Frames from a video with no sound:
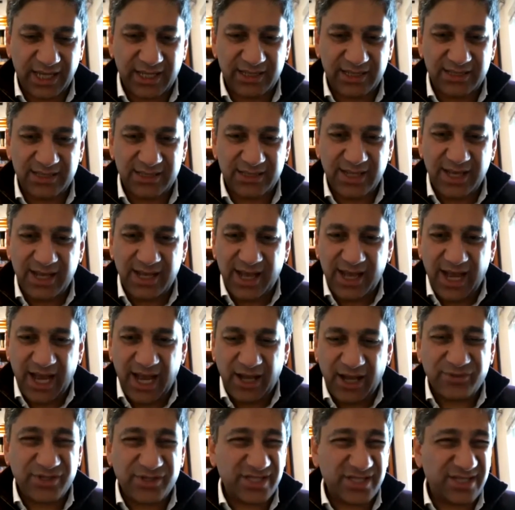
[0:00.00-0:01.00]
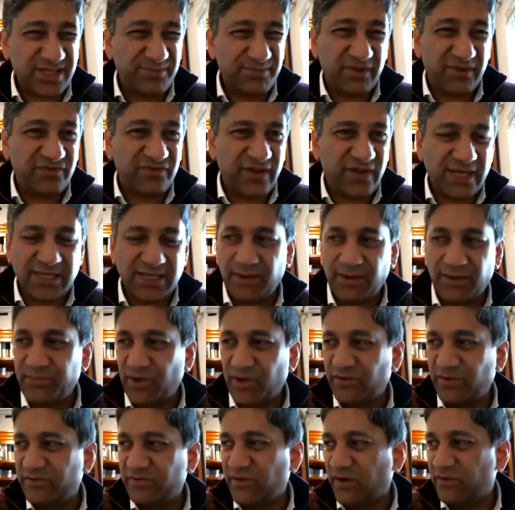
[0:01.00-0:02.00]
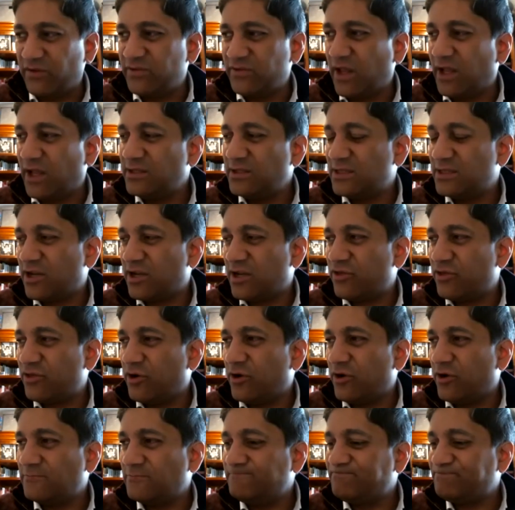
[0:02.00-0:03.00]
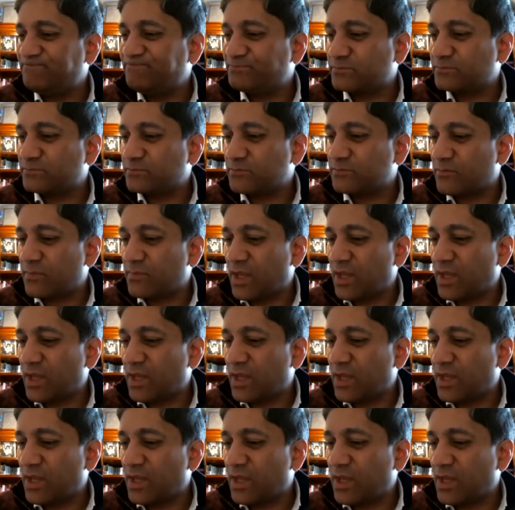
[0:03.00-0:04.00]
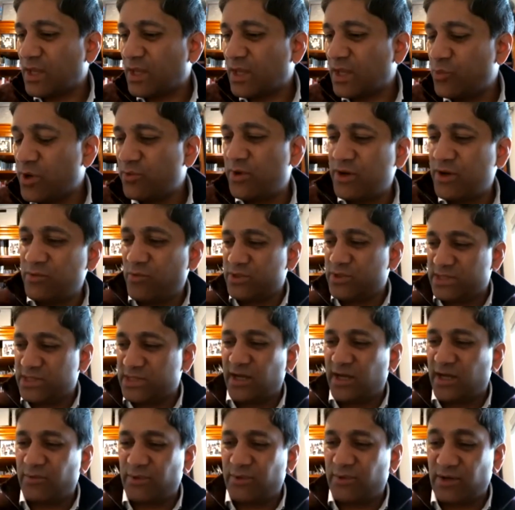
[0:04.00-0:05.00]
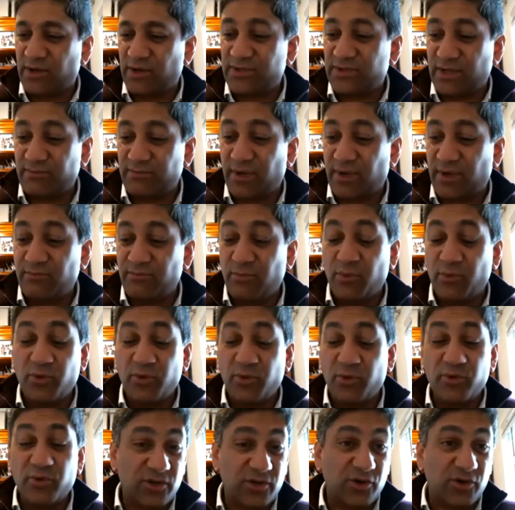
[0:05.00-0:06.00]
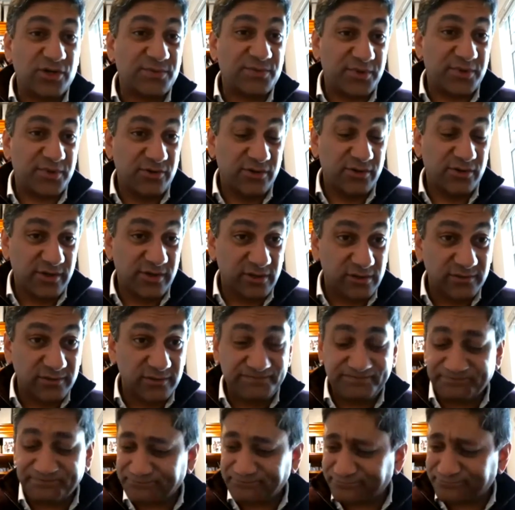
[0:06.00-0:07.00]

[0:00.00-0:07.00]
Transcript: And I was just a bit fed up of London. I thought, Where was I when I was at my most entrepreneurial?